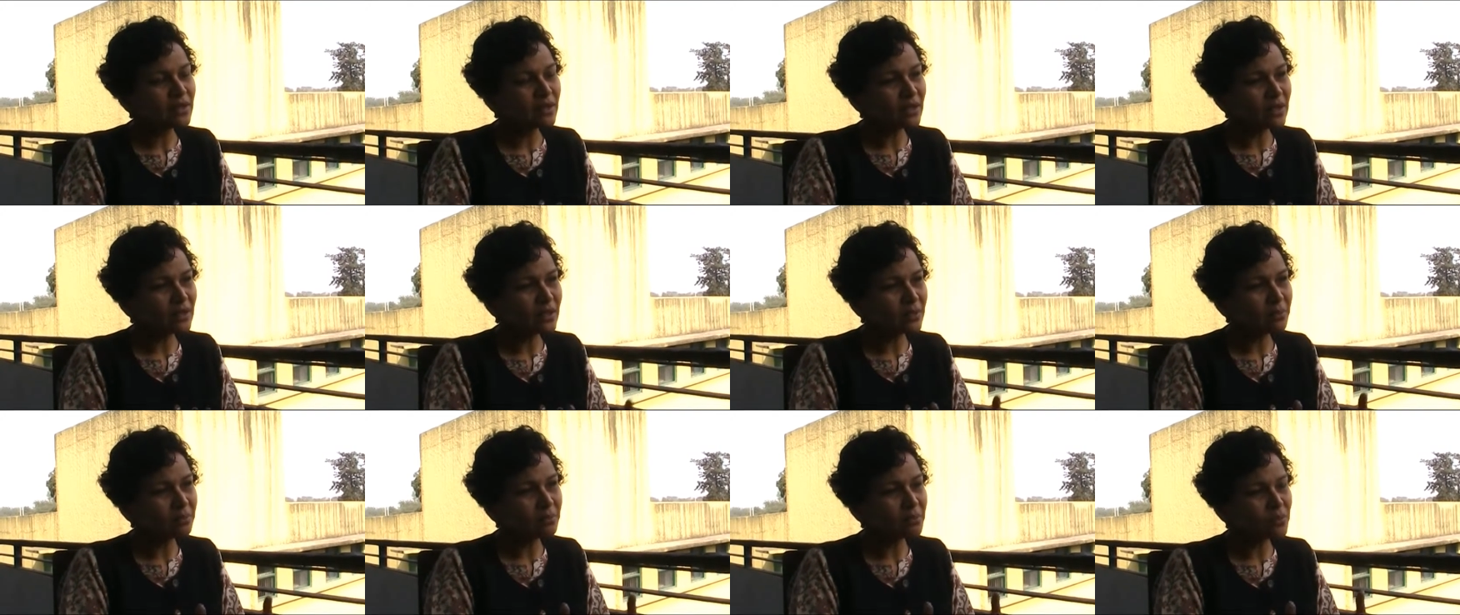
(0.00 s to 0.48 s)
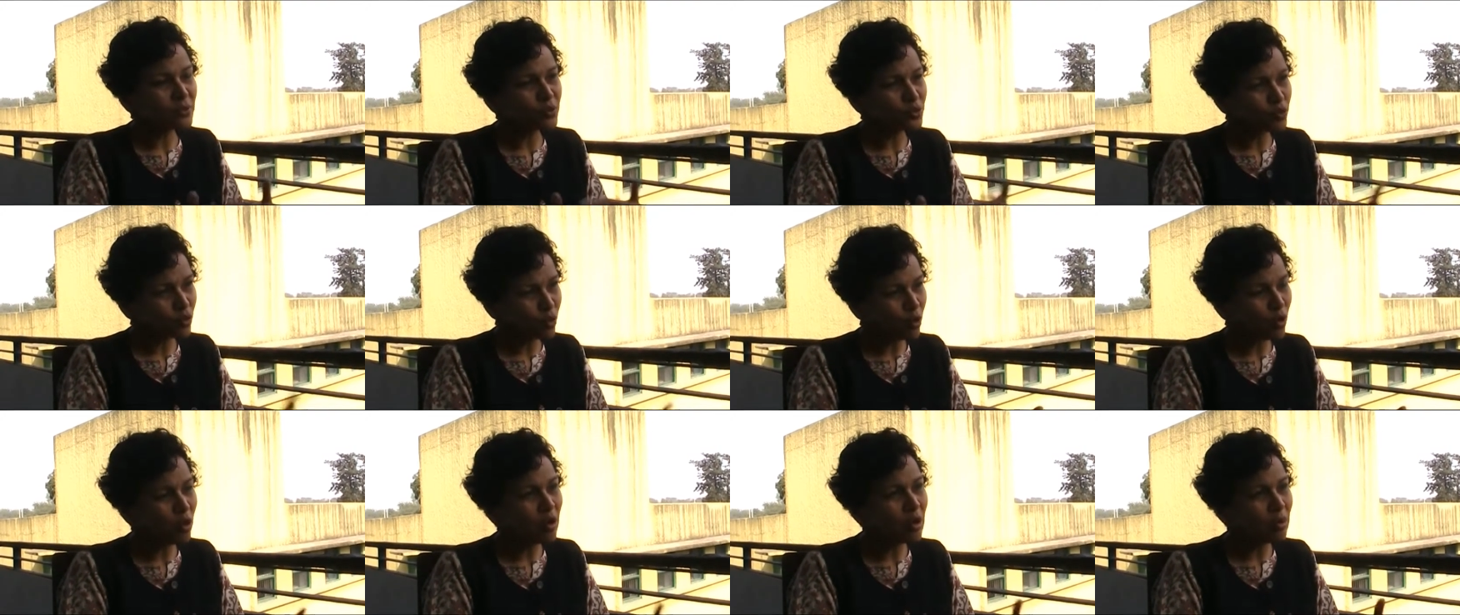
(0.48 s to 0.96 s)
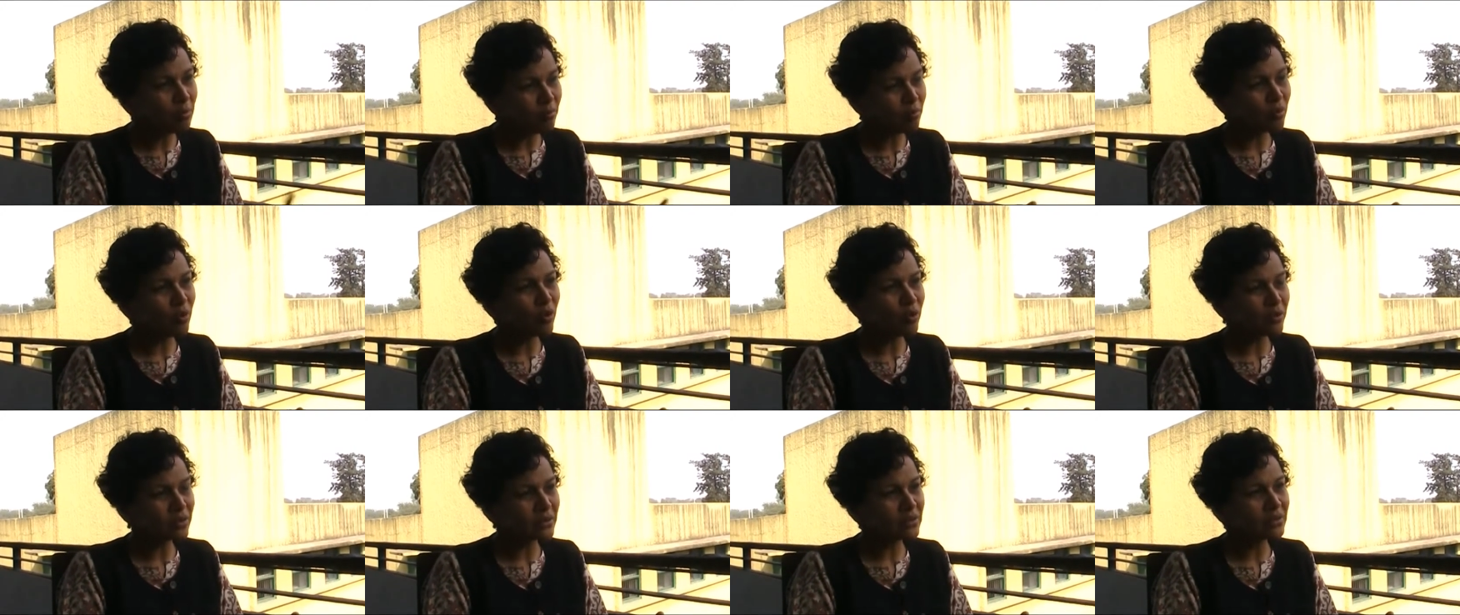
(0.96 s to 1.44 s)
um, draw
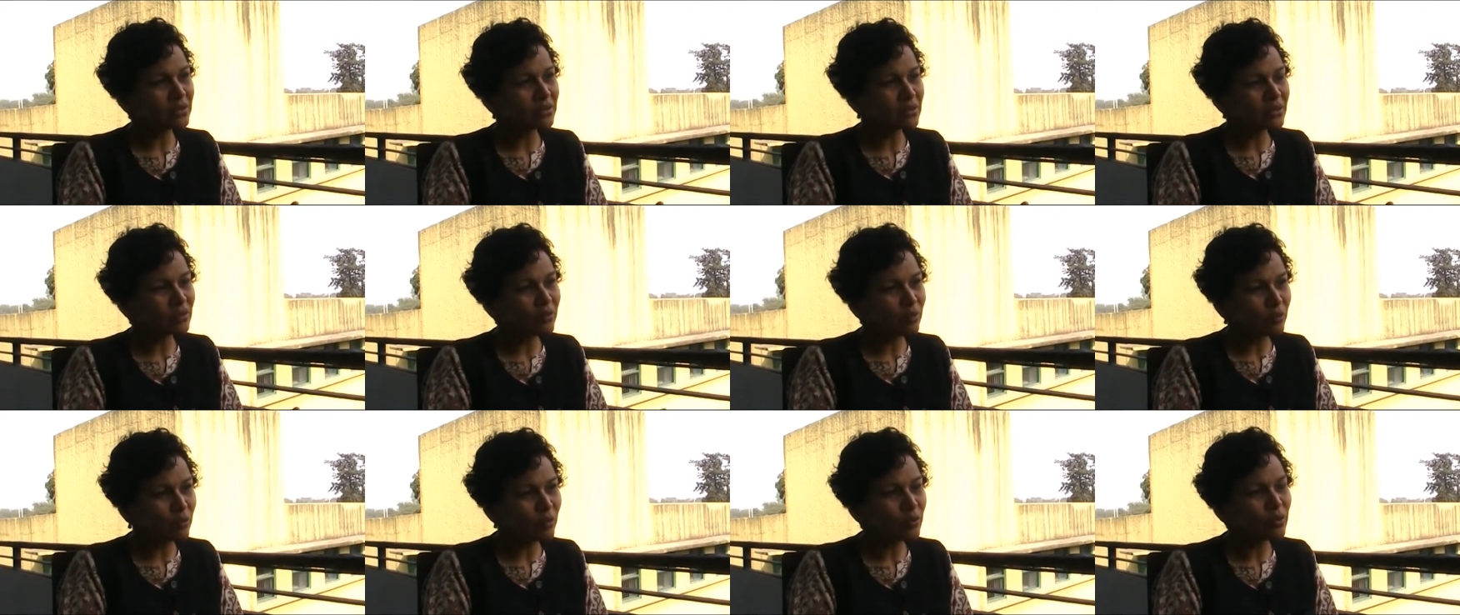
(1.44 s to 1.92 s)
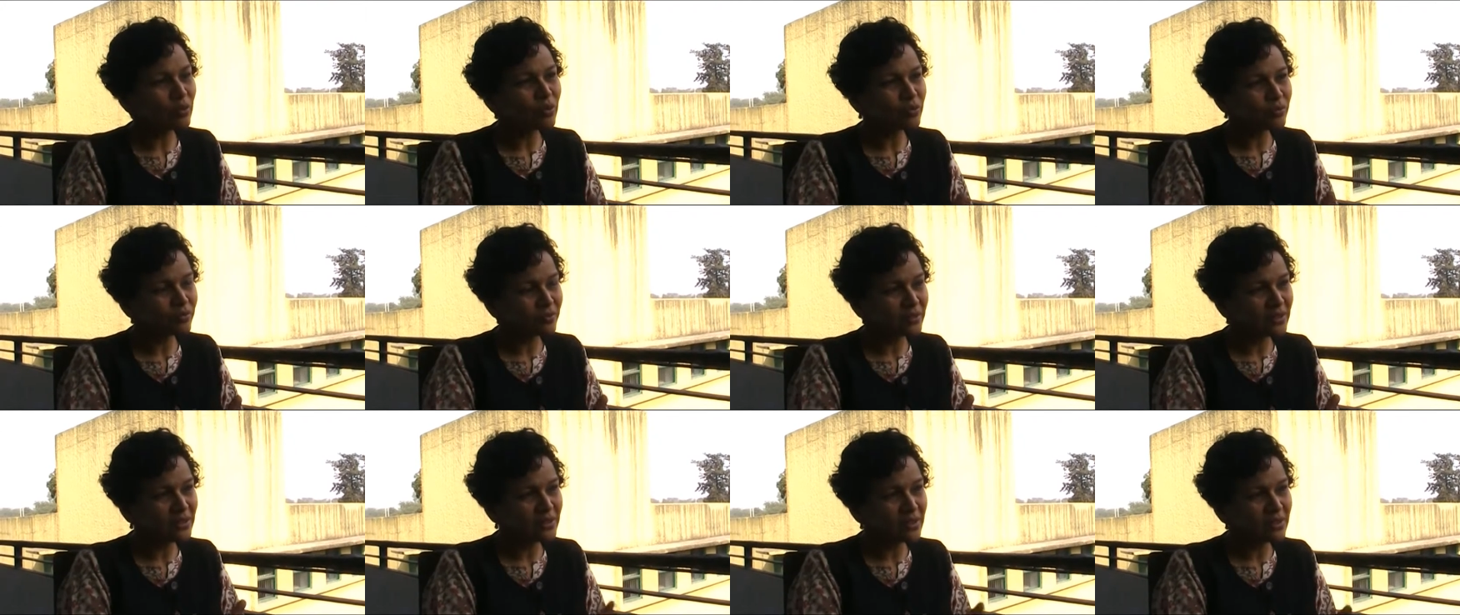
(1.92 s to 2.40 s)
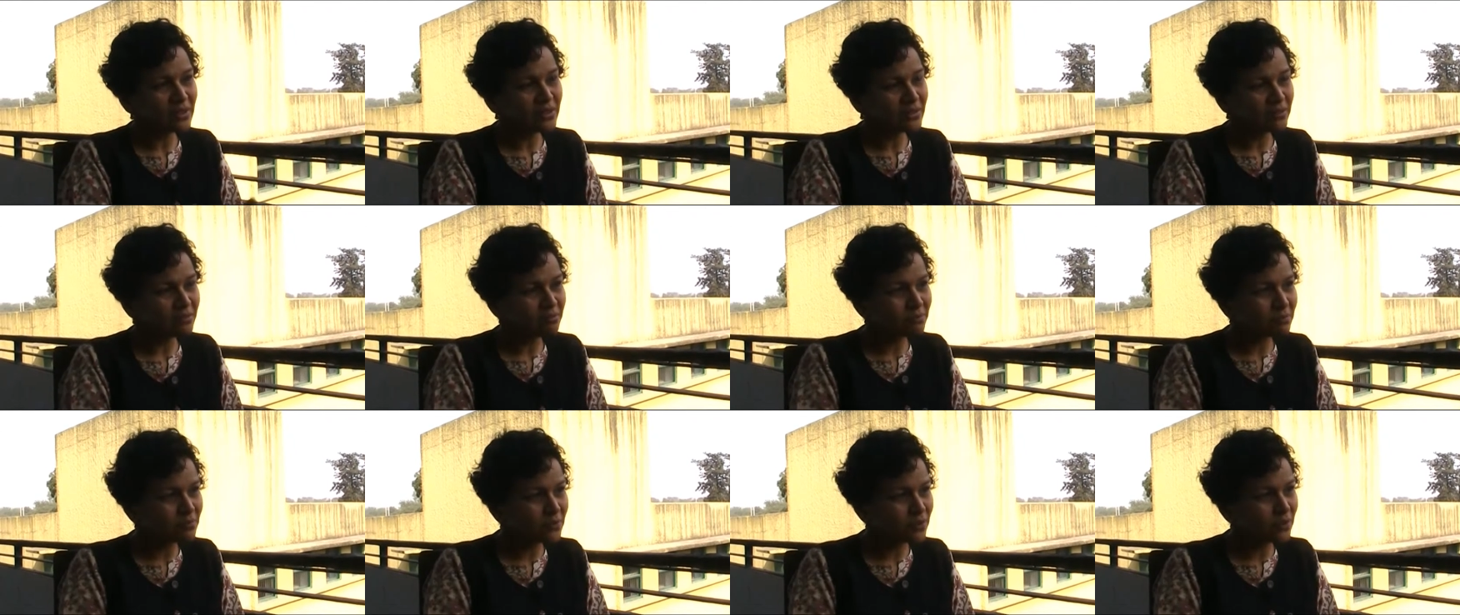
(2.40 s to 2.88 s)
upon all of the,
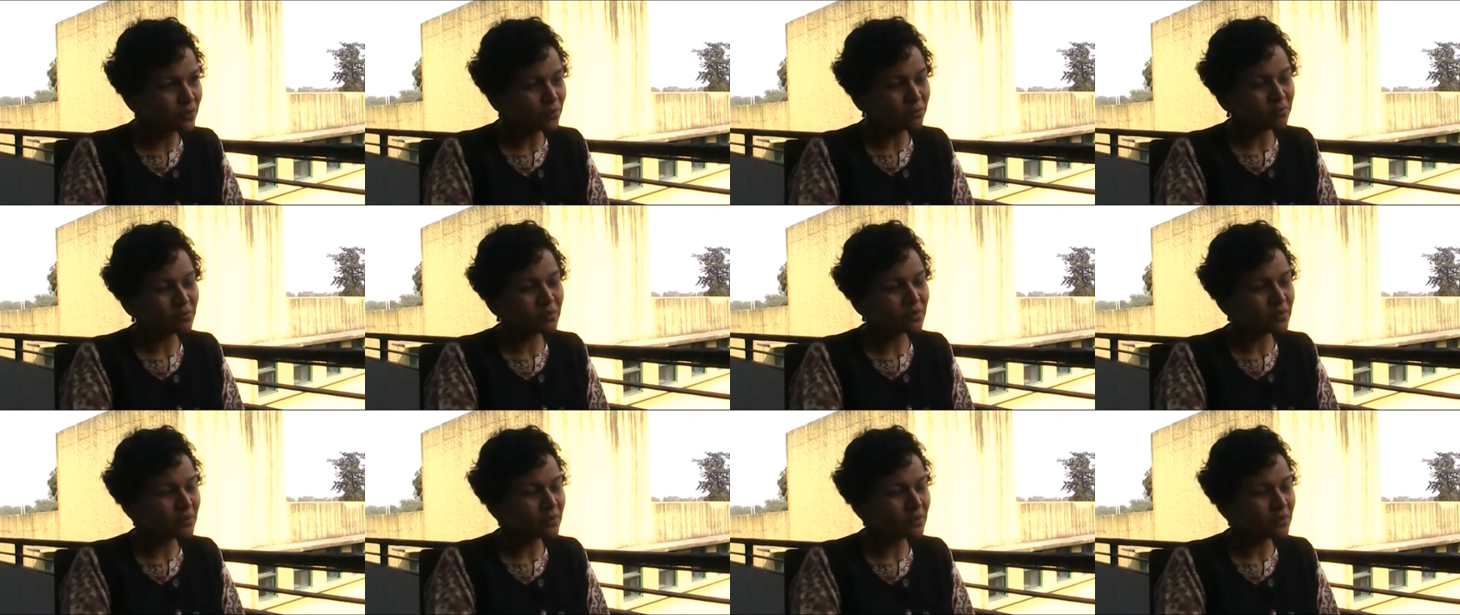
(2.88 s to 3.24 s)
you know,